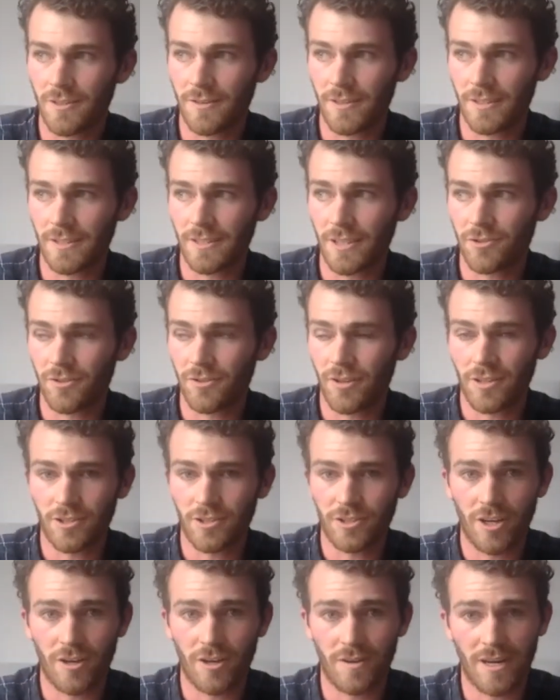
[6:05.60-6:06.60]
Foundation
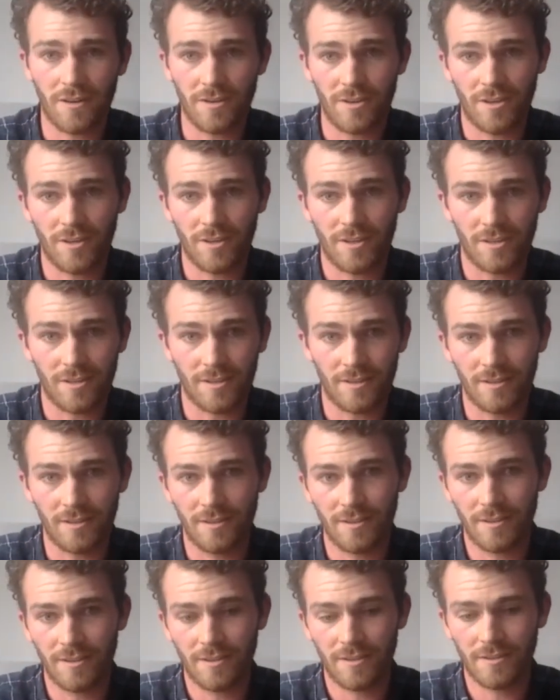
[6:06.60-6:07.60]
is doing is they're trying to show
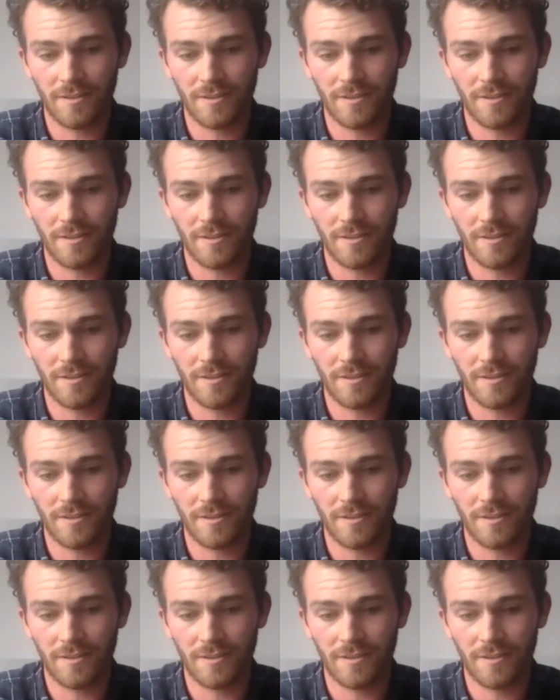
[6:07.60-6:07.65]
how you